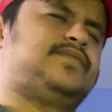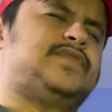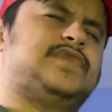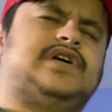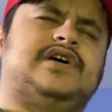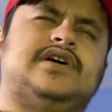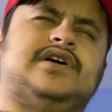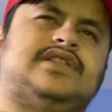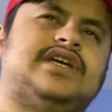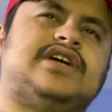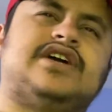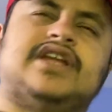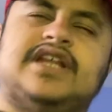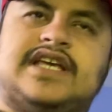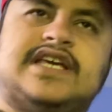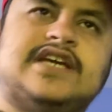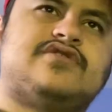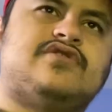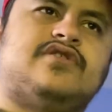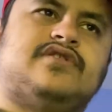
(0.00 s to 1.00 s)
Uh, they're going to
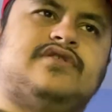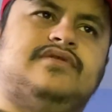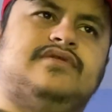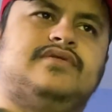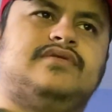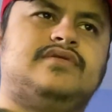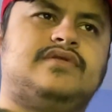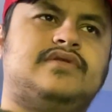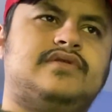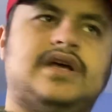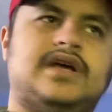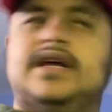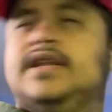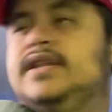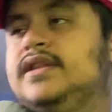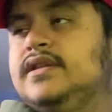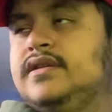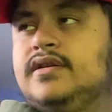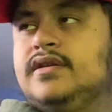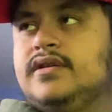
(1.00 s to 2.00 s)
kick on.
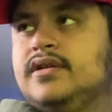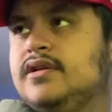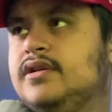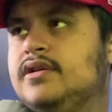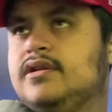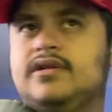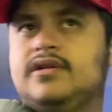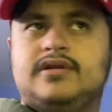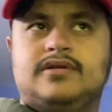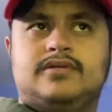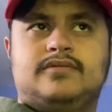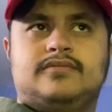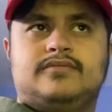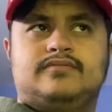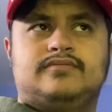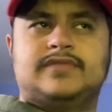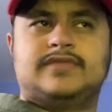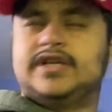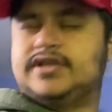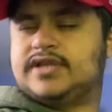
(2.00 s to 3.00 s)
And
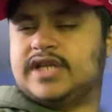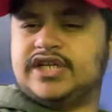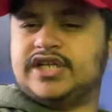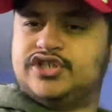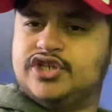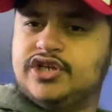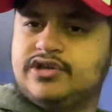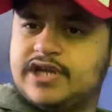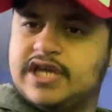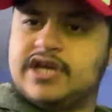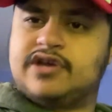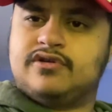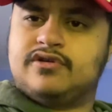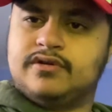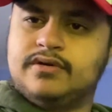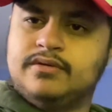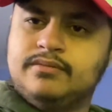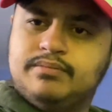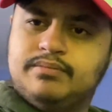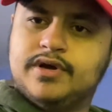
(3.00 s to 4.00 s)
they, they should kick
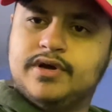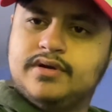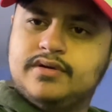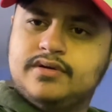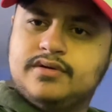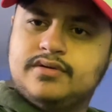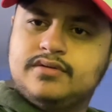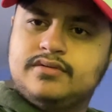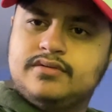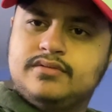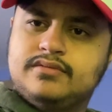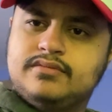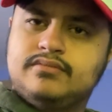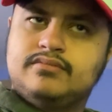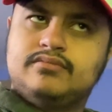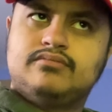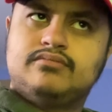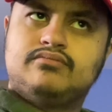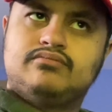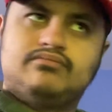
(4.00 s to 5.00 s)
on, but
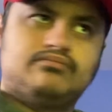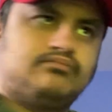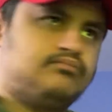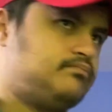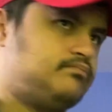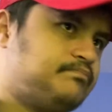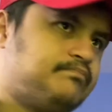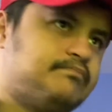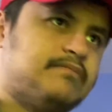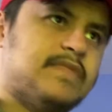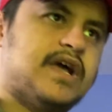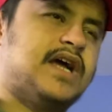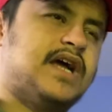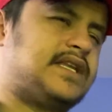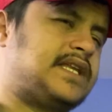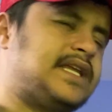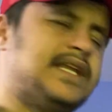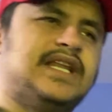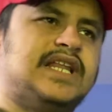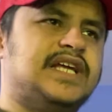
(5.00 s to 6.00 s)
I
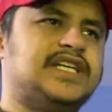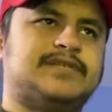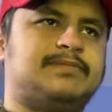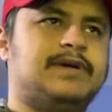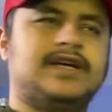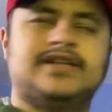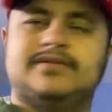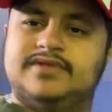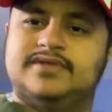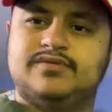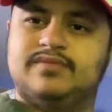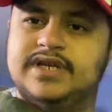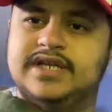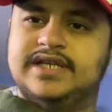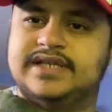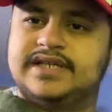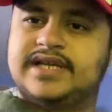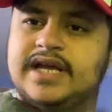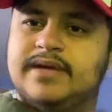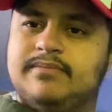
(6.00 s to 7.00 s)
didn't expect them to win
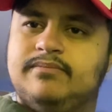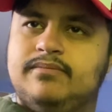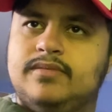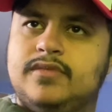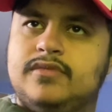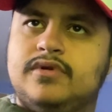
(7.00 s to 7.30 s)
this game.